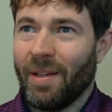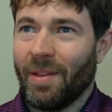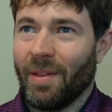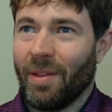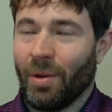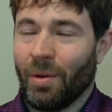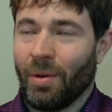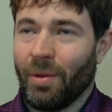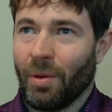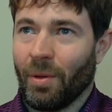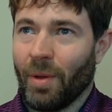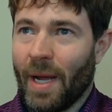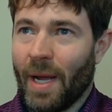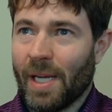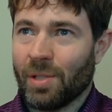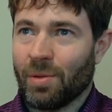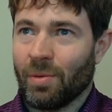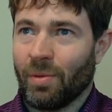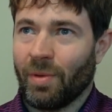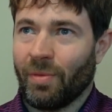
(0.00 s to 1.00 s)
the, the
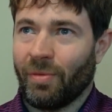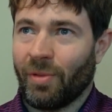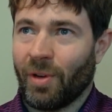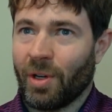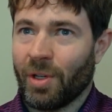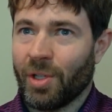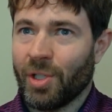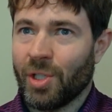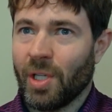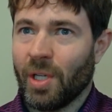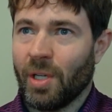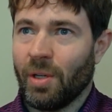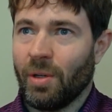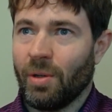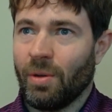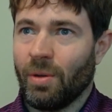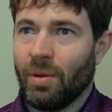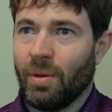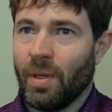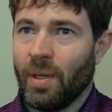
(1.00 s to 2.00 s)
last one first
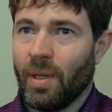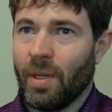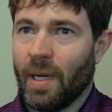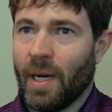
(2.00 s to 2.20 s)
so